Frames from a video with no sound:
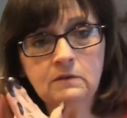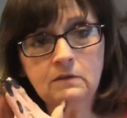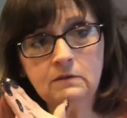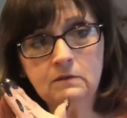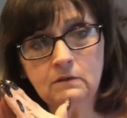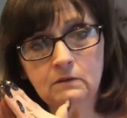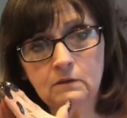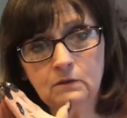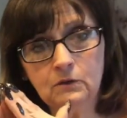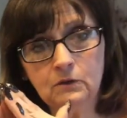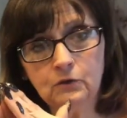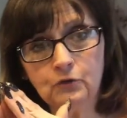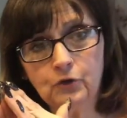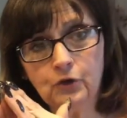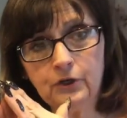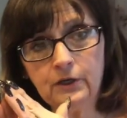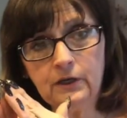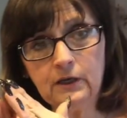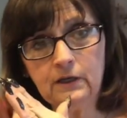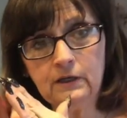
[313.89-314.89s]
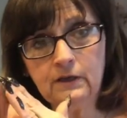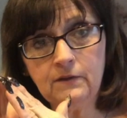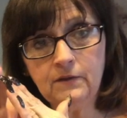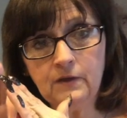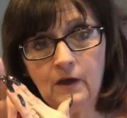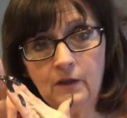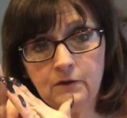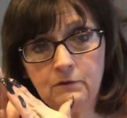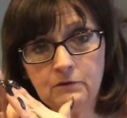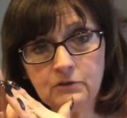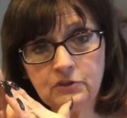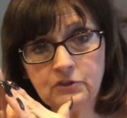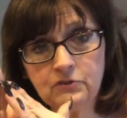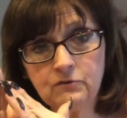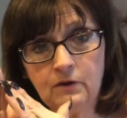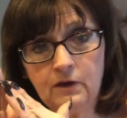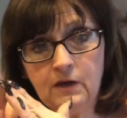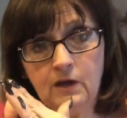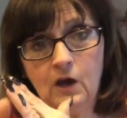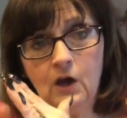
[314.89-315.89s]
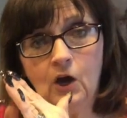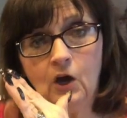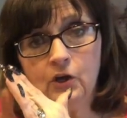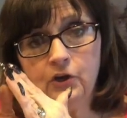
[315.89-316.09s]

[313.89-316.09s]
is a little crooked and the other is straight,